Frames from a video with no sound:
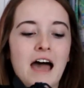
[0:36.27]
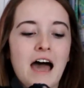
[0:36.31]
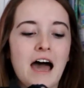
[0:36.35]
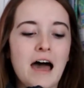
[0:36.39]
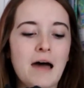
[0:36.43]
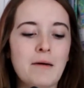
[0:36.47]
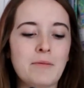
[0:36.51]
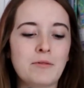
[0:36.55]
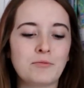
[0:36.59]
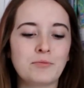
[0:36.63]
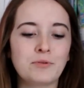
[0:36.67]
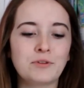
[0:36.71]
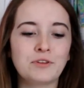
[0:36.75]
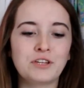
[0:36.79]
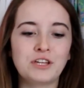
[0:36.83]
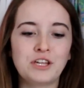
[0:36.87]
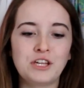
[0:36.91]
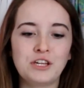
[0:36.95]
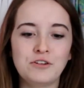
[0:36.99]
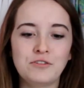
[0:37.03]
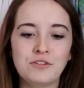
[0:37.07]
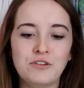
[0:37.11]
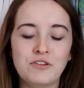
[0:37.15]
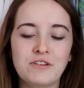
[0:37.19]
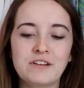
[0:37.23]
They're really
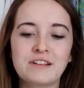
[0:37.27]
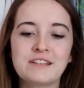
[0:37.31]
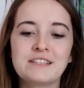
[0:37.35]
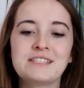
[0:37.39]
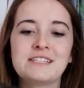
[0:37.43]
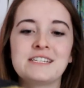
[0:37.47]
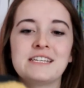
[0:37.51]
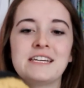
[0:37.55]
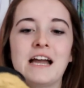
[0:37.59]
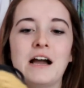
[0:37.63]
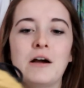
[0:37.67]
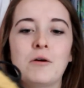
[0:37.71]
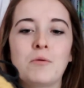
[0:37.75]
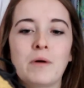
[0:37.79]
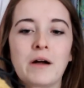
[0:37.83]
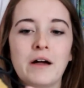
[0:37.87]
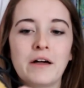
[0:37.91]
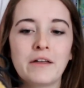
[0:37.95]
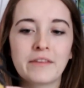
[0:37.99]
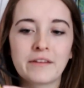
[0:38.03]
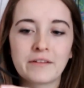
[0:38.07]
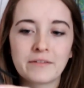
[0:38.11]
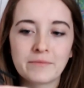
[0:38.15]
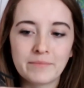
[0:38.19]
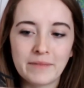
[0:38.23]
cute. You can see how
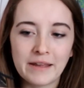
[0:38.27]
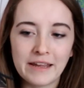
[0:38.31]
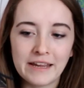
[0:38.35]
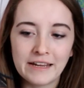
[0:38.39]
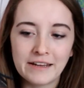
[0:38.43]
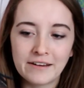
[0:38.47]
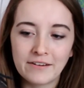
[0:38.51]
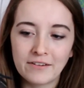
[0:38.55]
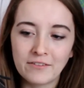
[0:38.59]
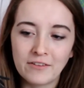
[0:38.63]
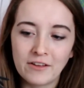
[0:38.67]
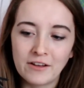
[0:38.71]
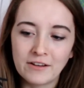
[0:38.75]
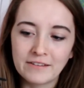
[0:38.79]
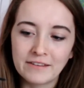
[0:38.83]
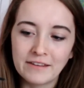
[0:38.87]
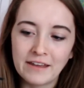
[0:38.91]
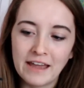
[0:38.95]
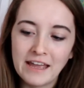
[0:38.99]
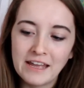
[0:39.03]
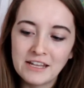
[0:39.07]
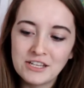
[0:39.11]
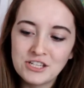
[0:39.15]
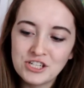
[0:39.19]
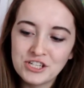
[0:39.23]
well they're made along
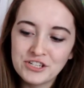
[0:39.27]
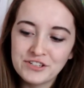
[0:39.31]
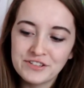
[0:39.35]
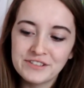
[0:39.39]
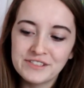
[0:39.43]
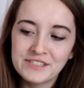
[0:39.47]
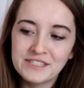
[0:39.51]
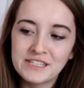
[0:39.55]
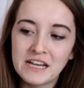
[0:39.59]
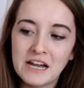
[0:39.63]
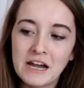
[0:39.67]
the edges.